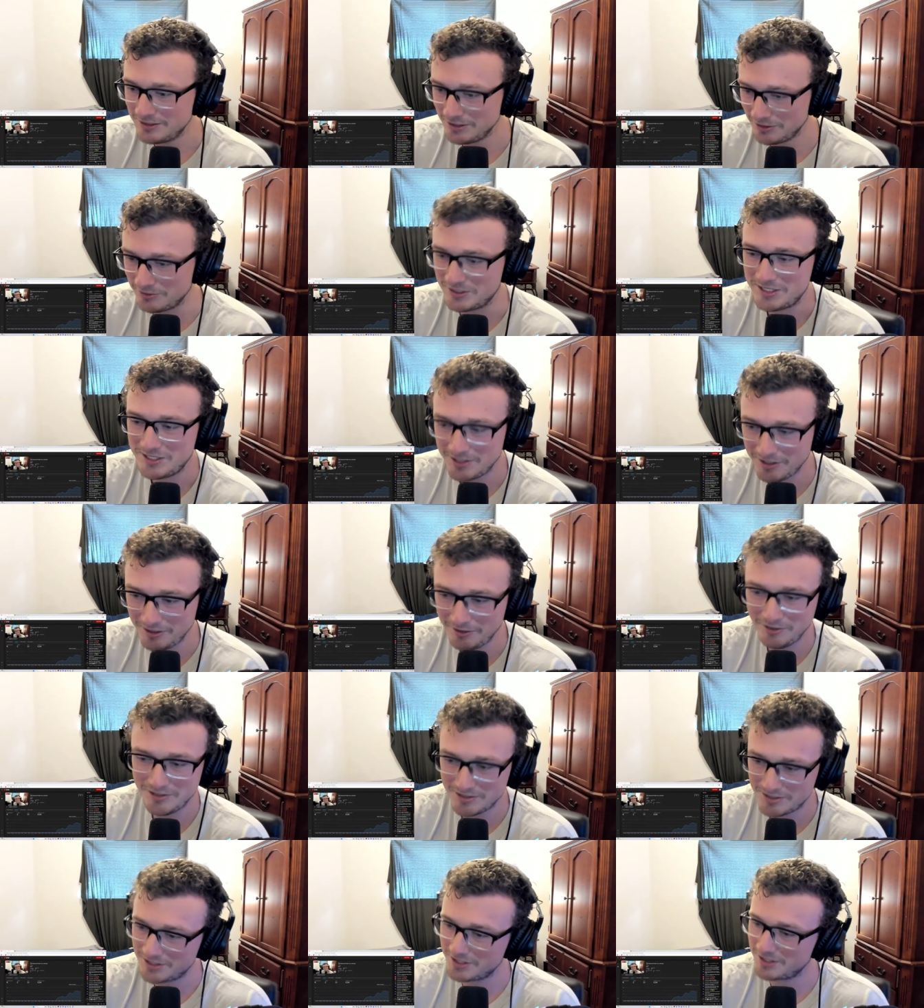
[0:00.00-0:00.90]
dude,
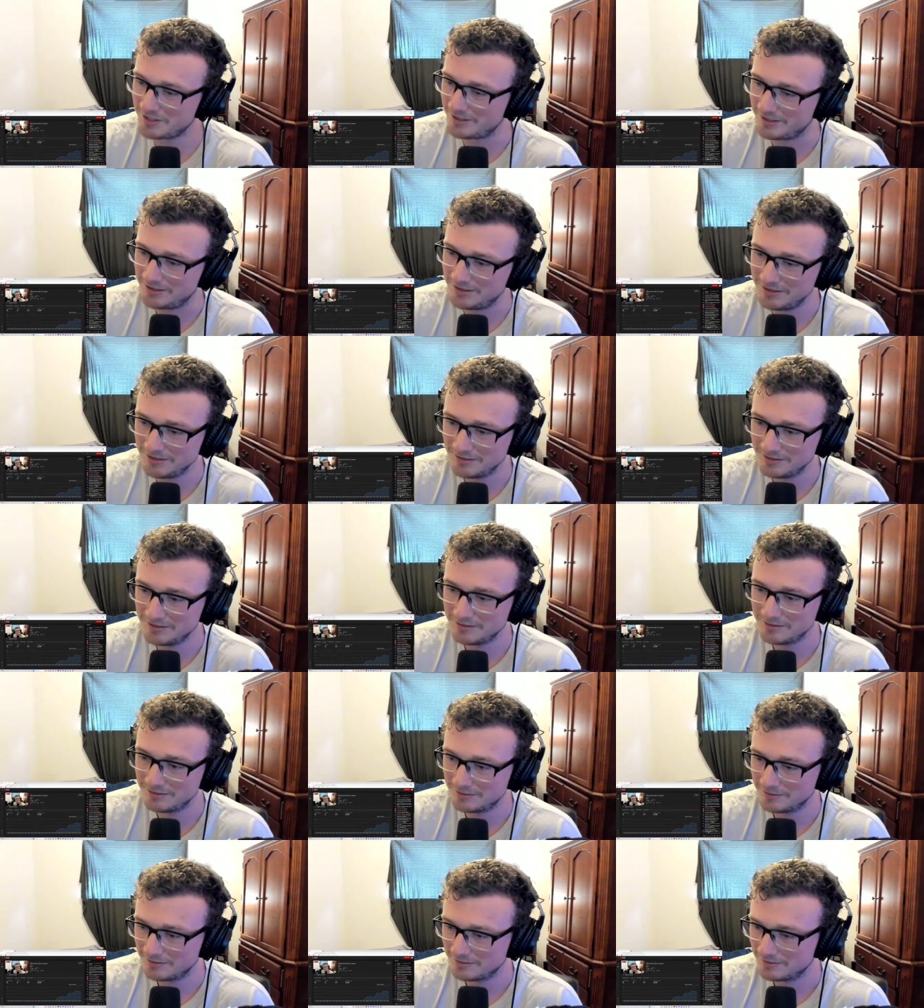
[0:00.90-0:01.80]
seriously.
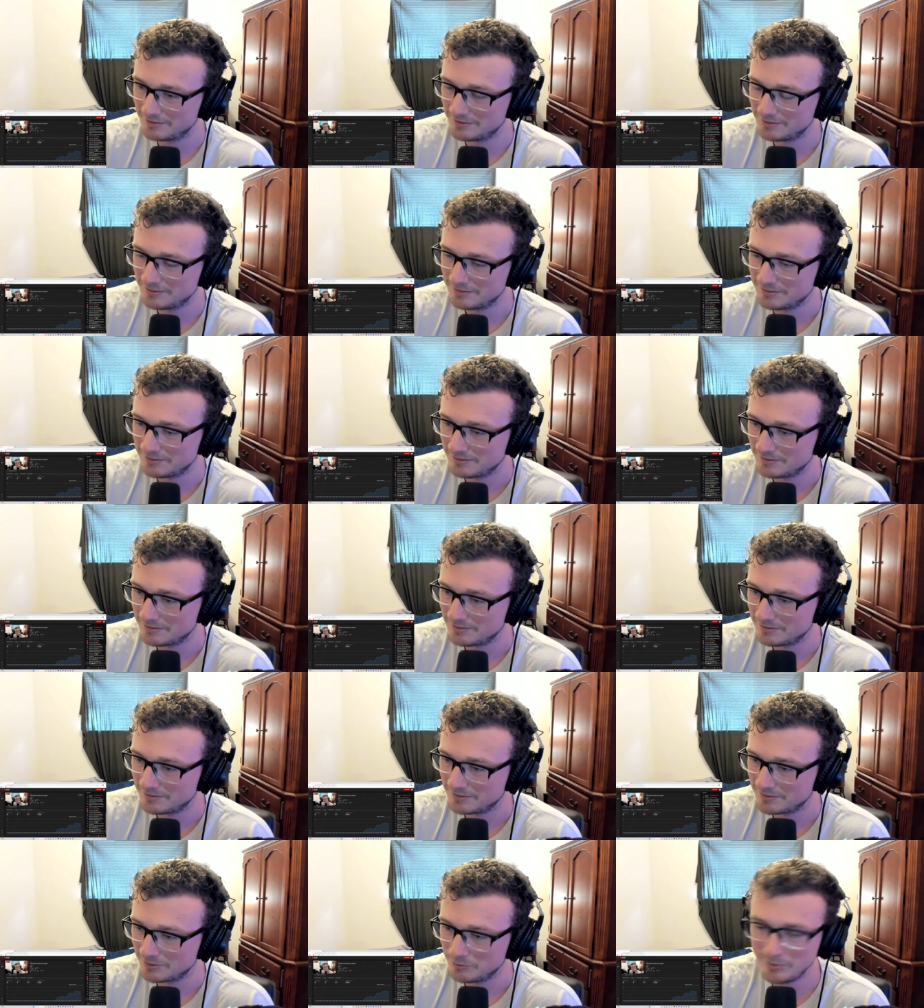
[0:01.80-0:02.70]

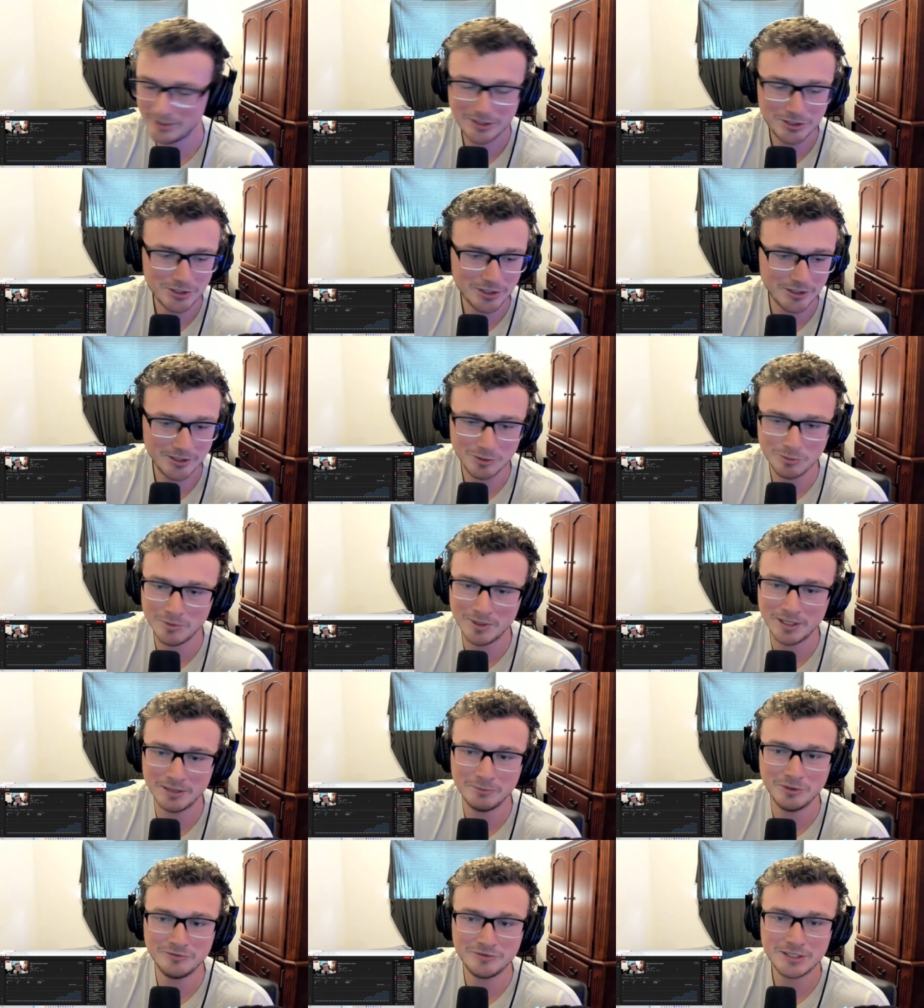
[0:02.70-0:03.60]
Richard, you want
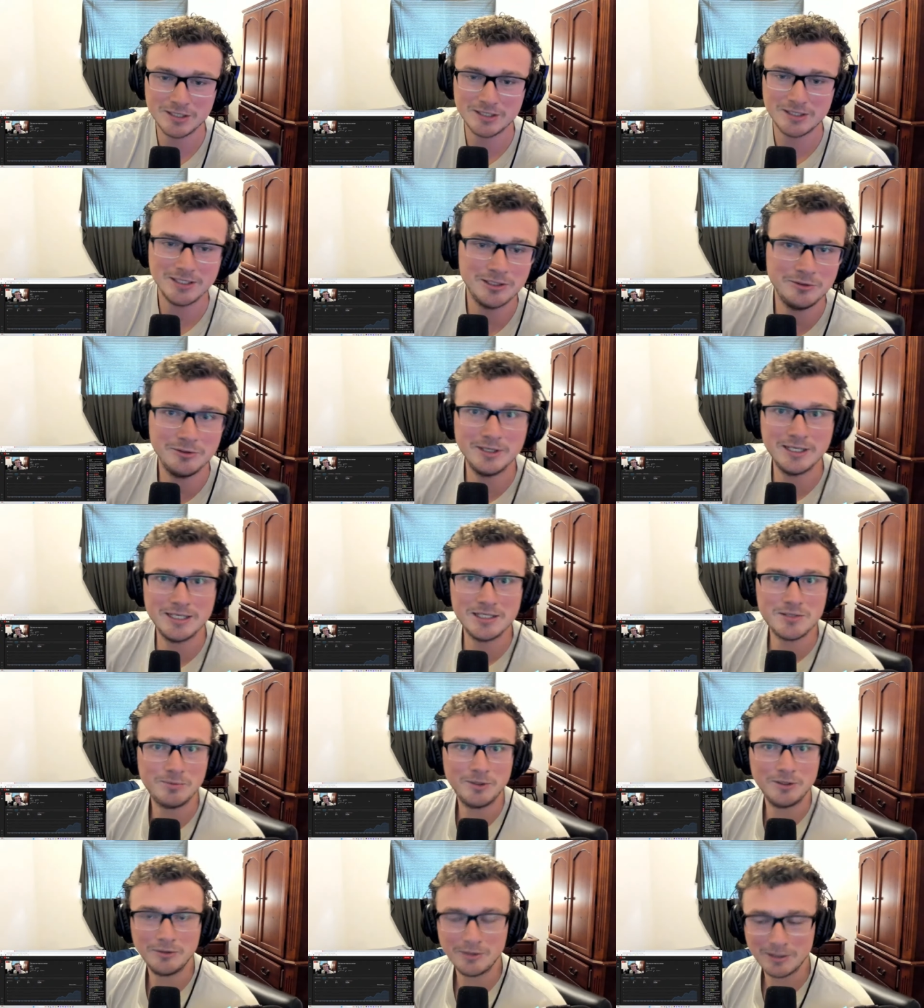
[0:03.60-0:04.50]
to move to the U.S.,
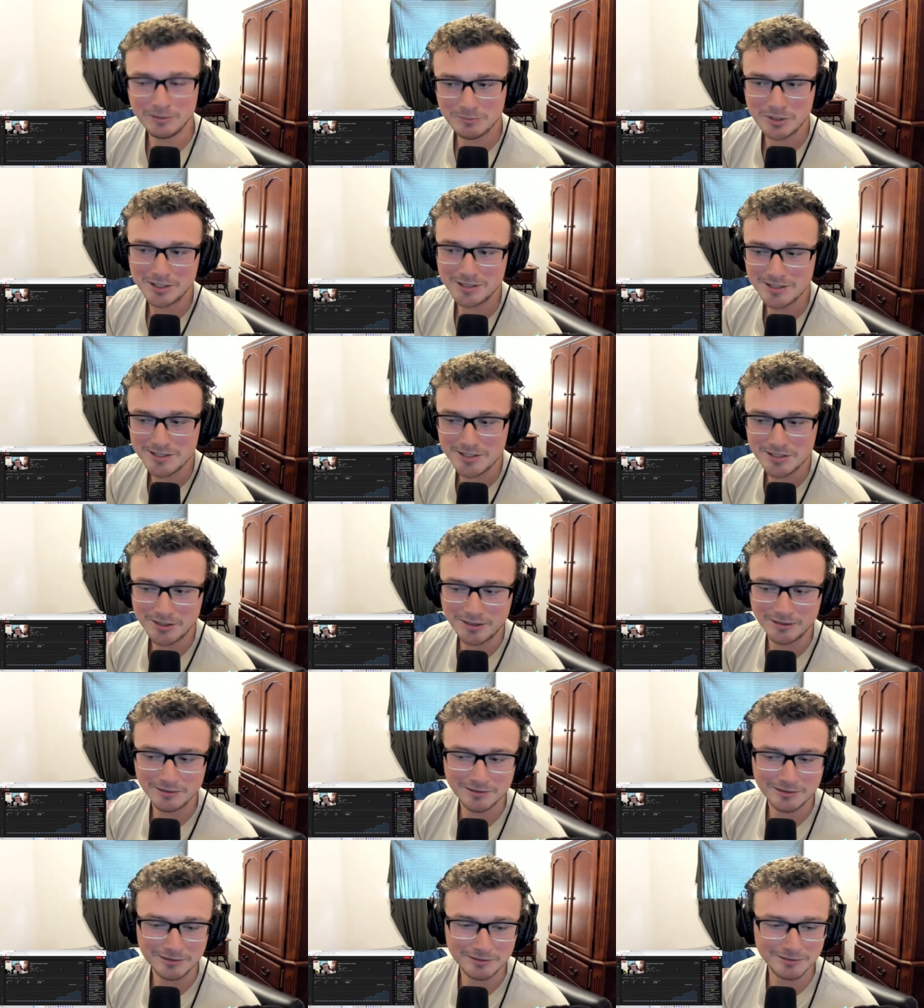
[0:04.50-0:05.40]
bro? I'm trying to
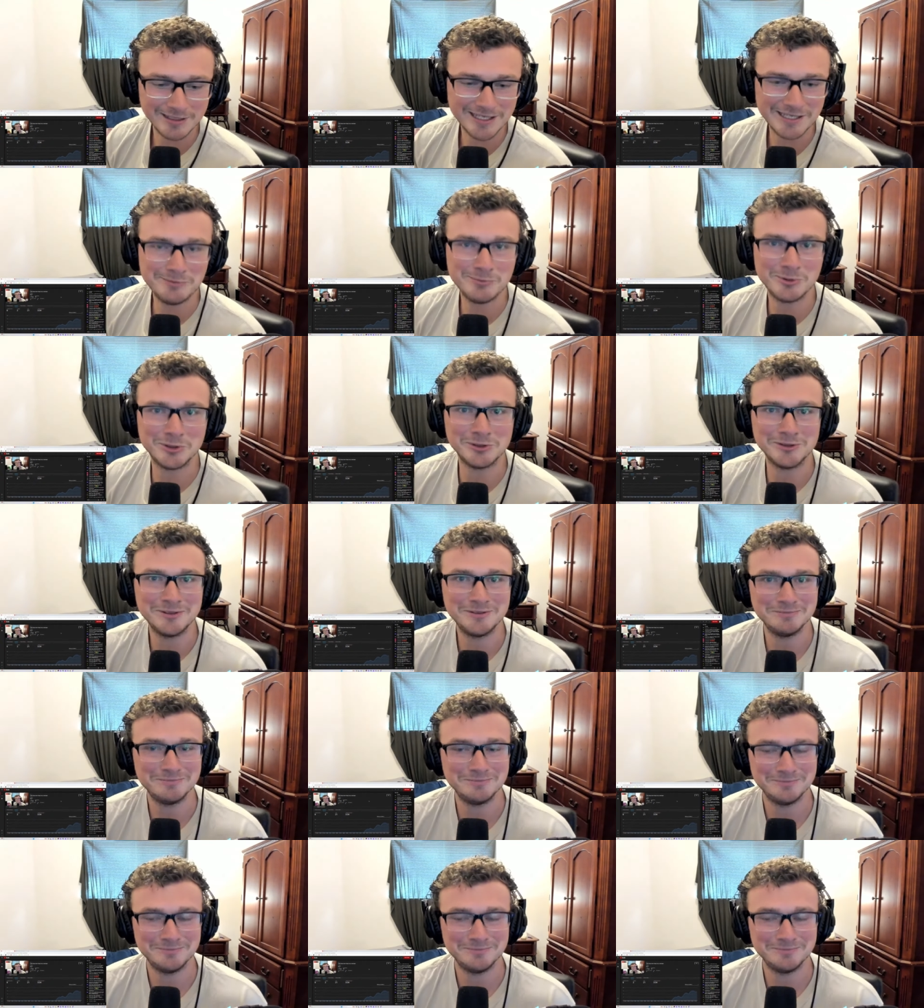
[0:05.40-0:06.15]
start a little label.